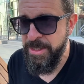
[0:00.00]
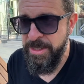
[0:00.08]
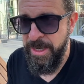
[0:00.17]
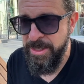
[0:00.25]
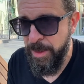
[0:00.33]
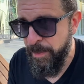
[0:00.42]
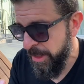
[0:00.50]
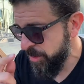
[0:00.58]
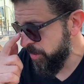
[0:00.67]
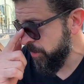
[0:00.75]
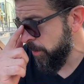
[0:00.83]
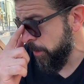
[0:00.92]
States. I'm not
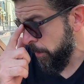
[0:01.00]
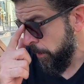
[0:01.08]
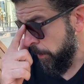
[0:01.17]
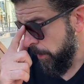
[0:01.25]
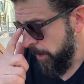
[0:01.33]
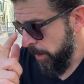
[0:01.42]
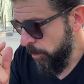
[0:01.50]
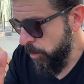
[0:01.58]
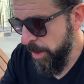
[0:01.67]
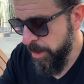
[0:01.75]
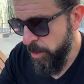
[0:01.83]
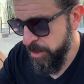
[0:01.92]
sure
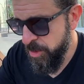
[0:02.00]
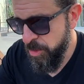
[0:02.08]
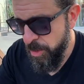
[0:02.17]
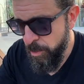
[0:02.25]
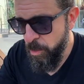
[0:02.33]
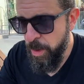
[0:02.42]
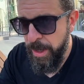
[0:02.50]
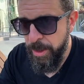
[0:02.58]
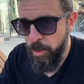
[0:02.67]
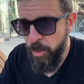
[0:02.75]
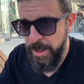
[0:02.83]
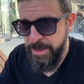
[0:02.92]
where Nordstrom
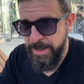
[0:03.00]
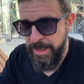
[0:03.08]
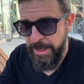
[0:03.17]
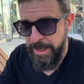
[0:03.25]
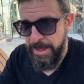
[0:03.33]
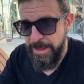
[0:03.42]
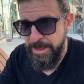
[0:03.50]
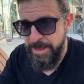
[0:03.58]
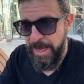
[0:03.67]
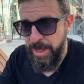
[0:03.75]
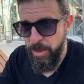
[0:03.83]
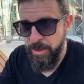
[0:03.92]
1, what
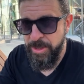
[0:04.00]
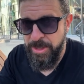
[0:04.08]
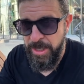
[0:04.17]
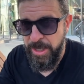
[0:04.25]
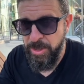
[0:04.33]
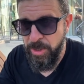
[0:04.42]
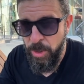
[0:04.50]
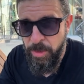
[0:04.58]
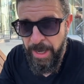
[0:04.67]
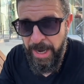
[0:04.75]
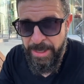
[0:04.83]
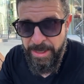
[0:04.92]
state or city it's
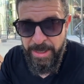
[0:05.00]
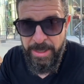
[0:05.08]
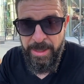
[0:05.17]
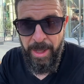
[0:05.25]
located in.